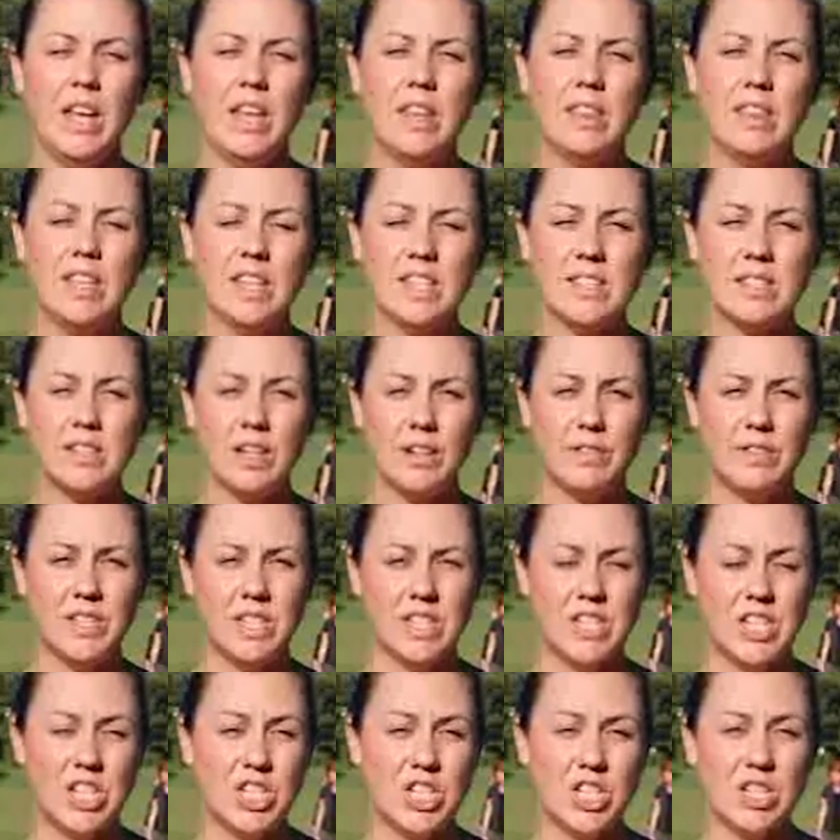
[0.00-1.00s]
This left
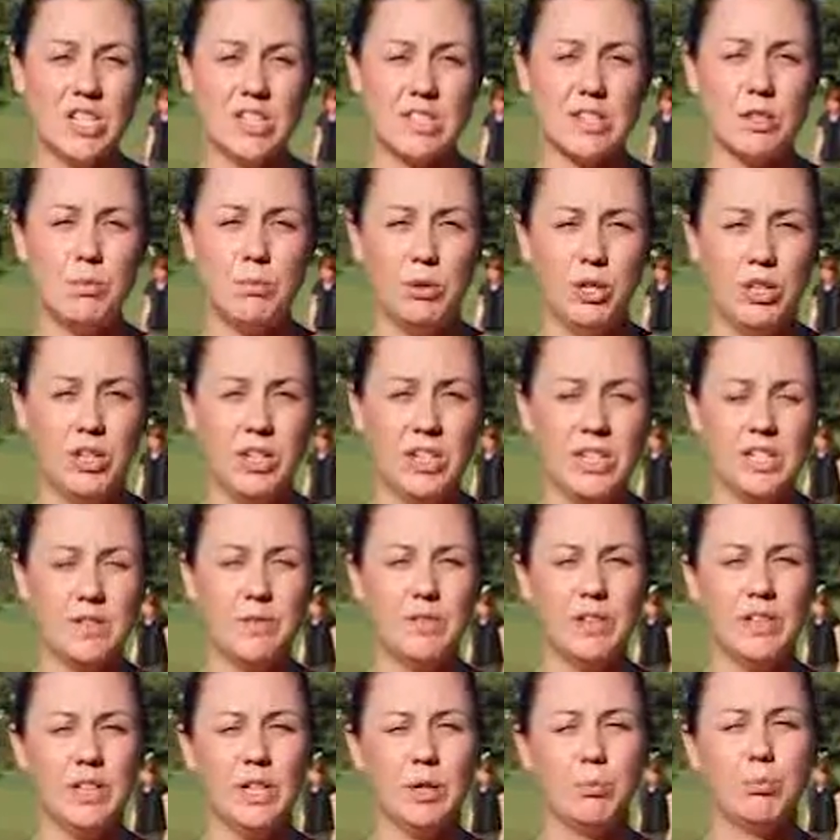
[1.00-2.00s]
Indigenous communities
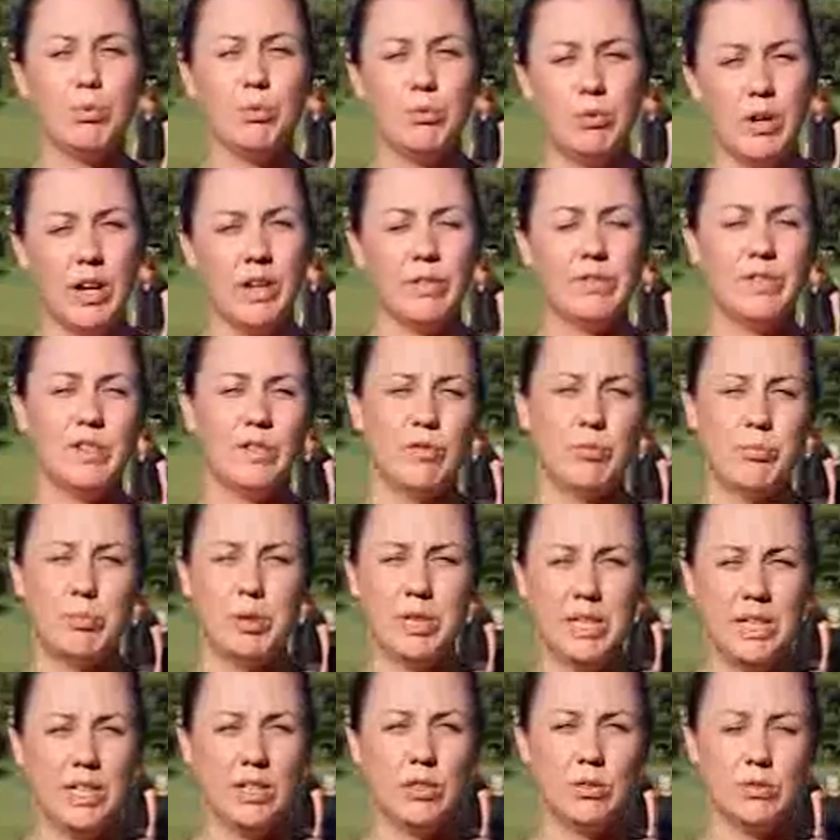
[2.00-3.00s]
feeling bereft of
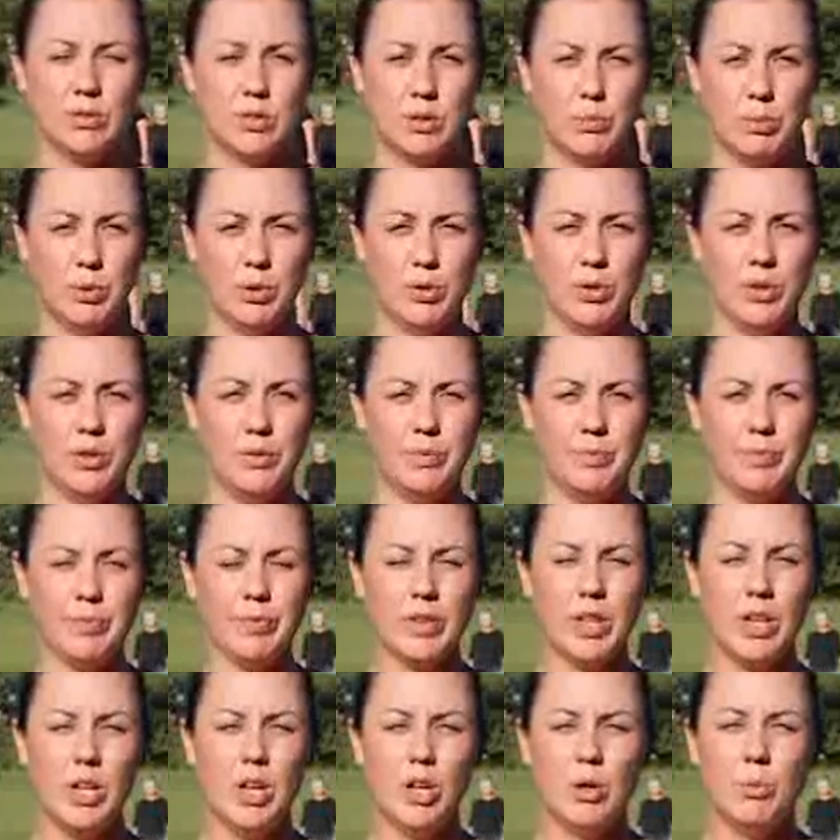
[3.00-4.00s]
political support,
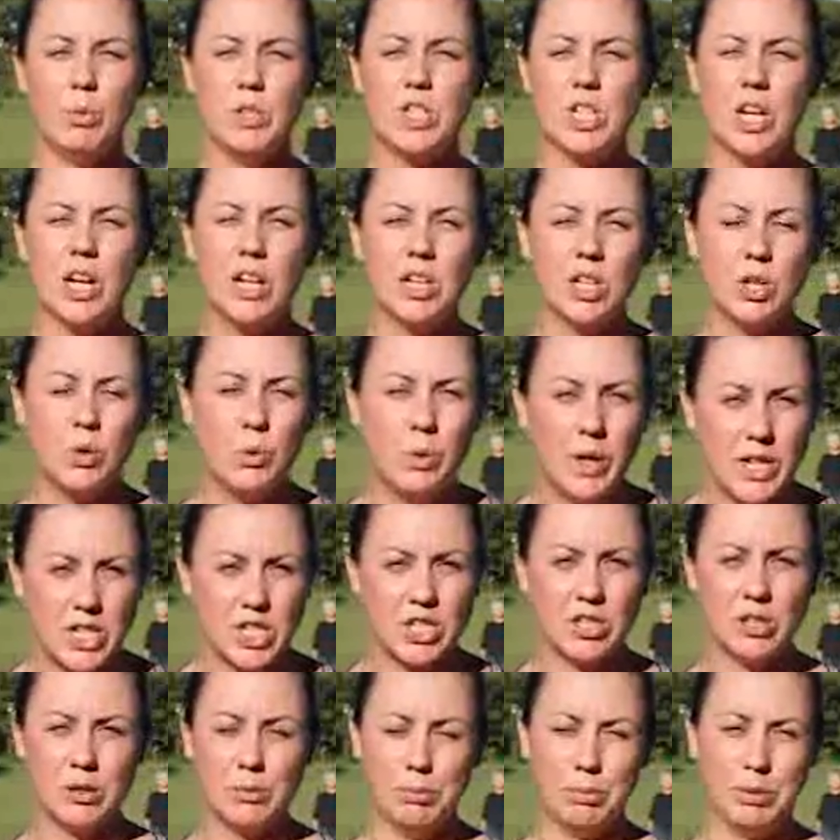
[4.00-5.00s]
which
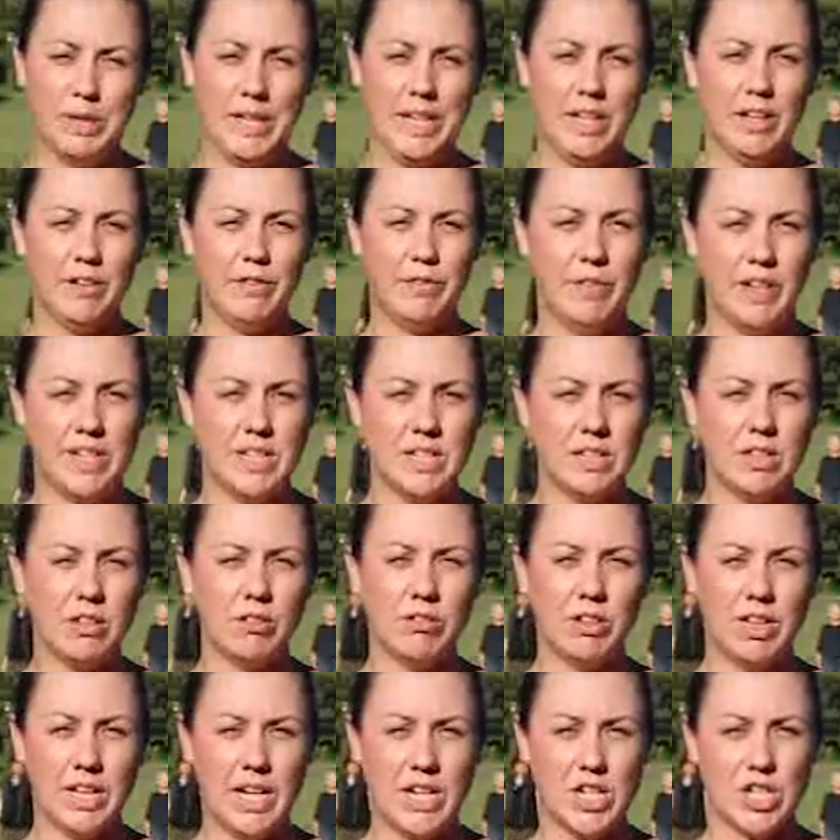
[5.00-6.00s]
unquestionably affected the
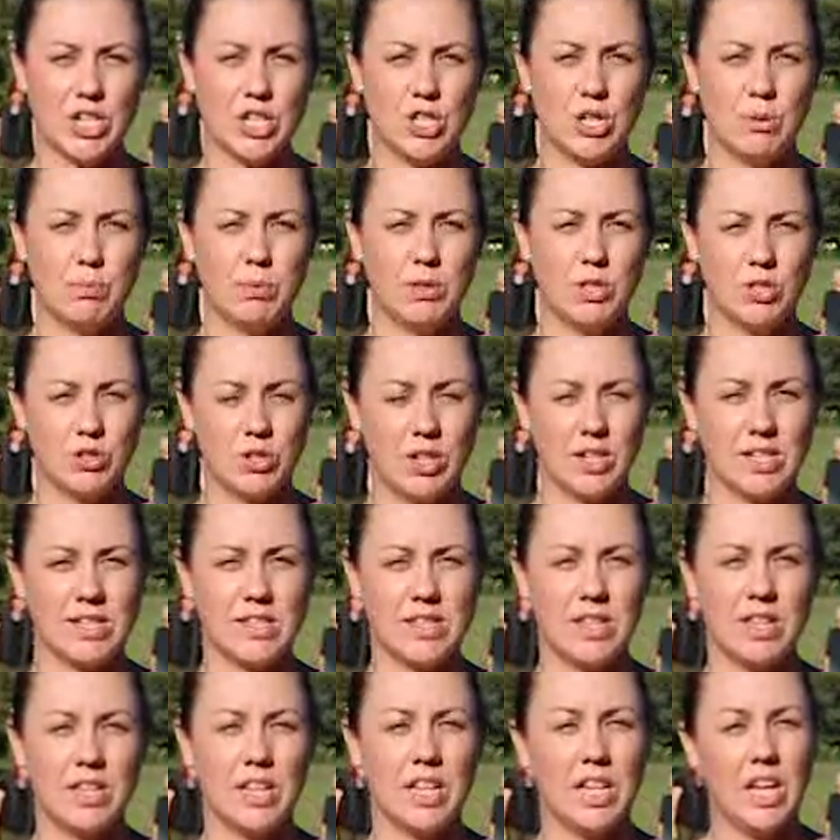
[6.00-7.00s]
relationship and trust
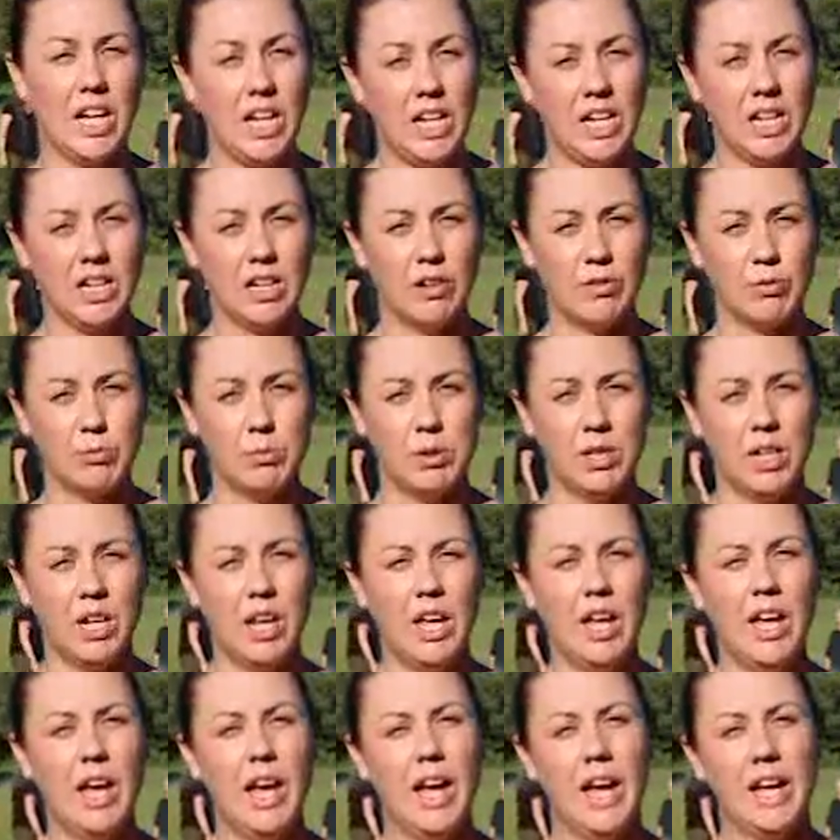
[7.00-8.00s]
that the Keating government
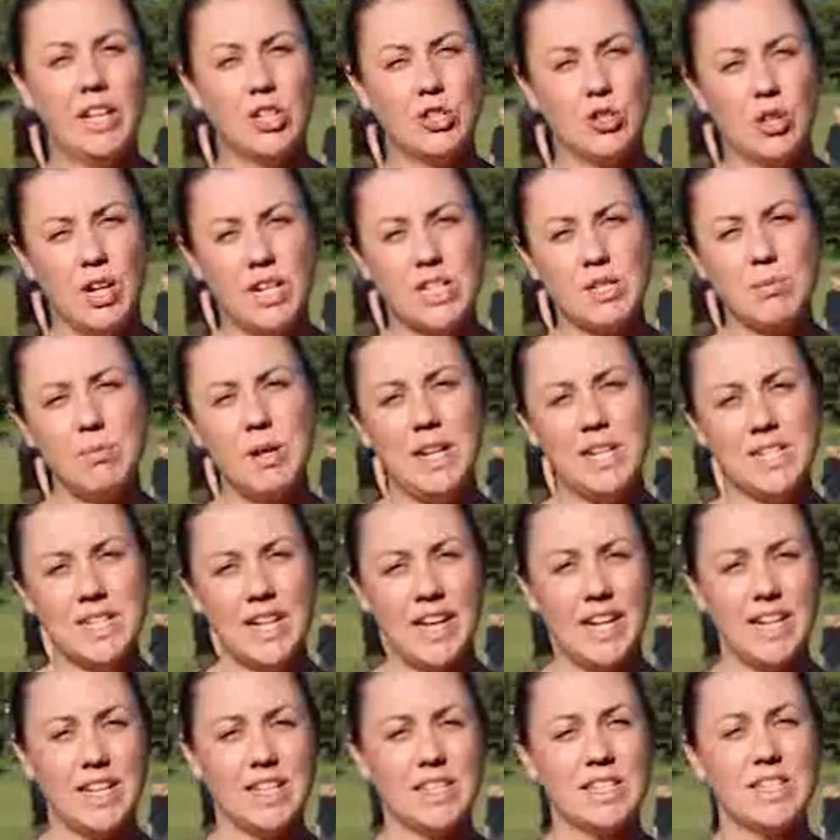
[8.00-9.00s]
had tried to
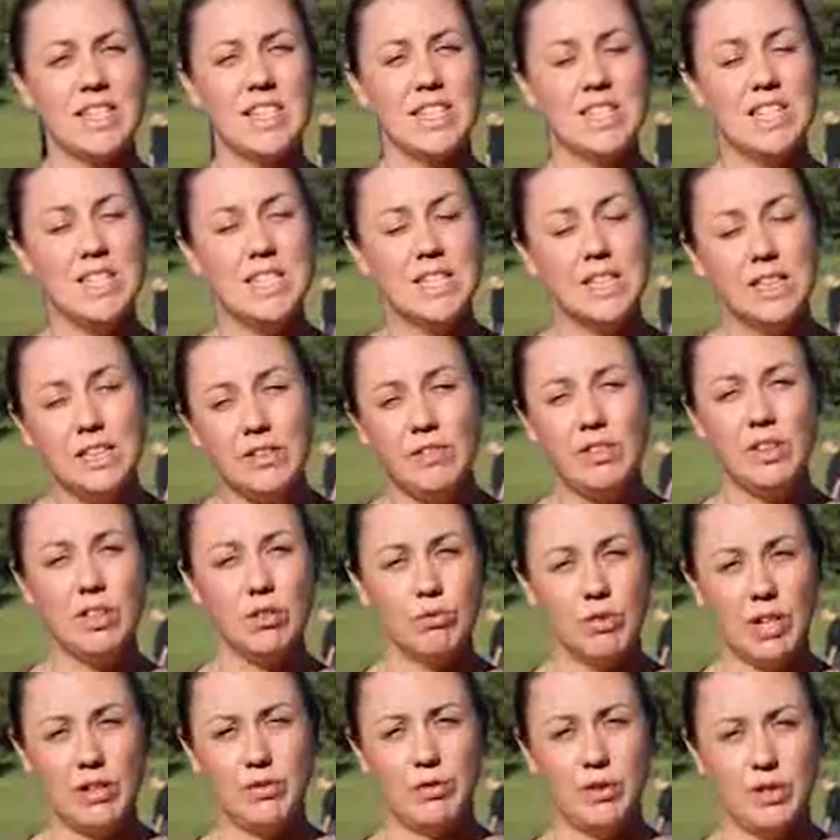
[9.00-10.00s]
maintain since he delivered the
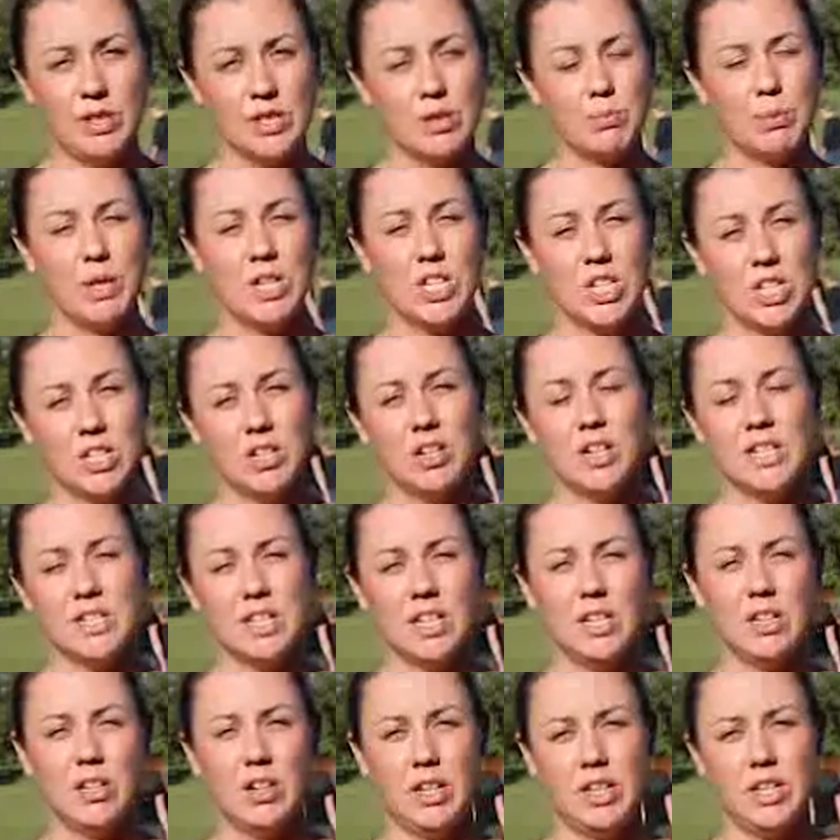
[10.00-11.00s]
Redfern speech in
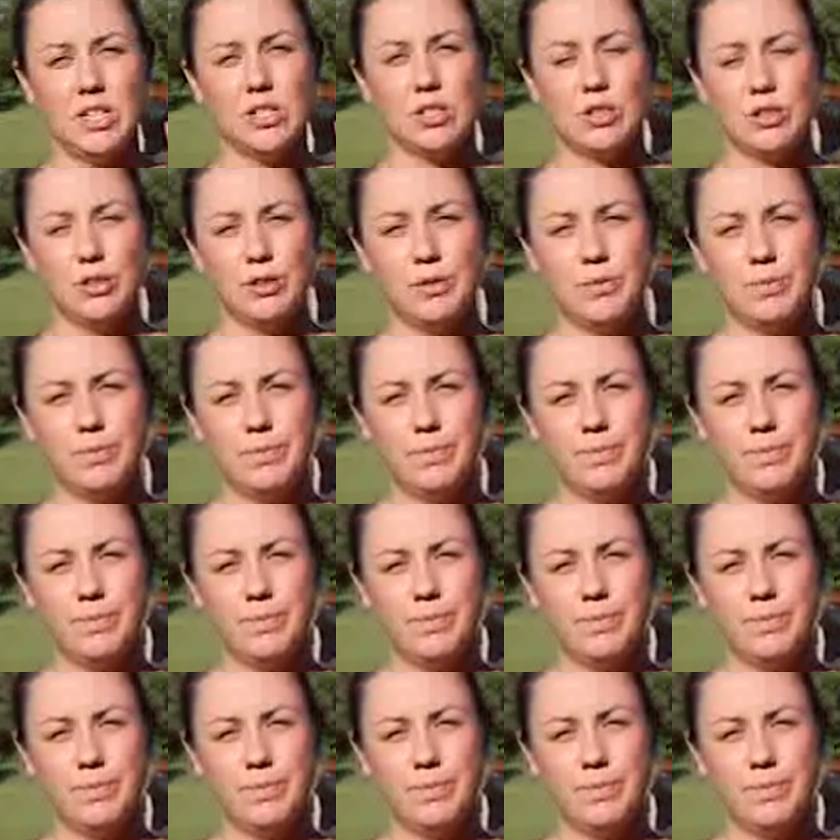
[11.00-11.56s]
1992.